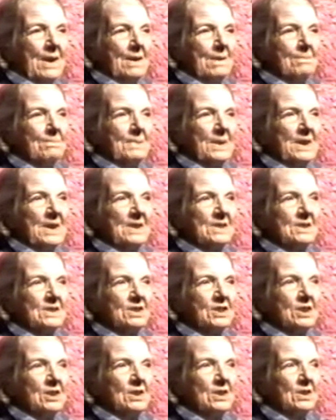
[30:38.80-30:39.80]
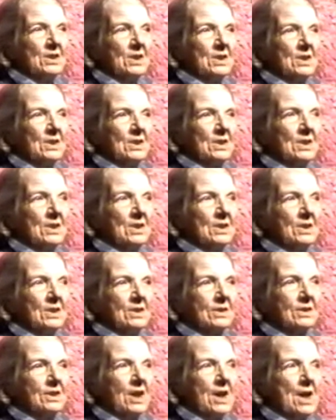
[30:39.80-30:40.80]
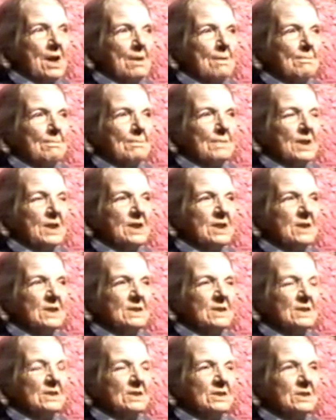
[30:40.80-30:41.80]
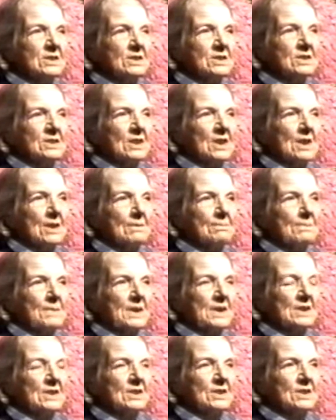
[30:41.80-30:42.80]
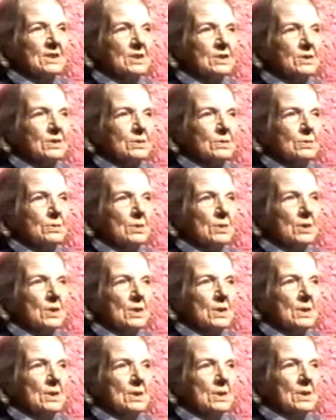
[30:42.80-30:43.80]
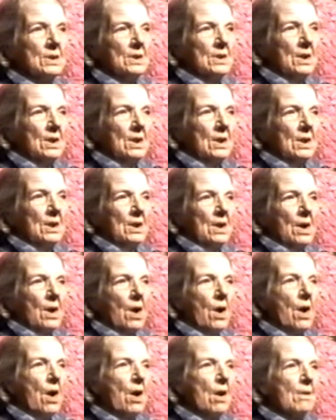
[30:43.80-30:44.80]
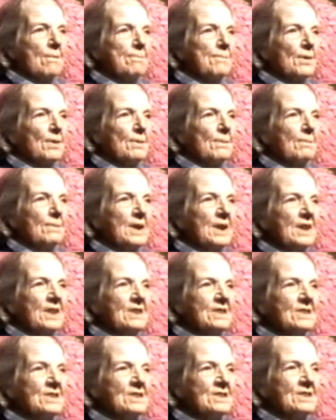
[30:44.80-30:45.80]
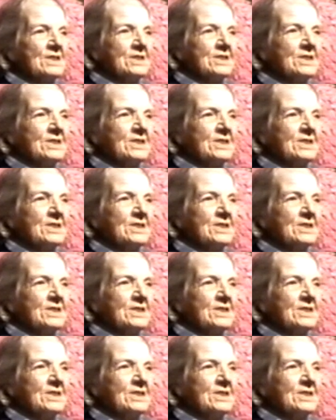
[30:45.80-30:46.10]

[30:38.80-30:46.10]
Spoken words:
I've been to camp meetings and I've been to arbor meetings.